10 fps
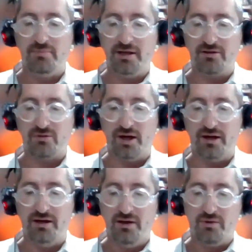But either
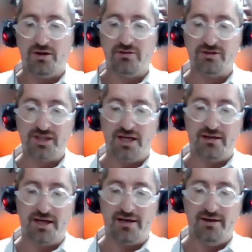way, we
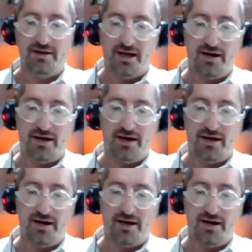understand that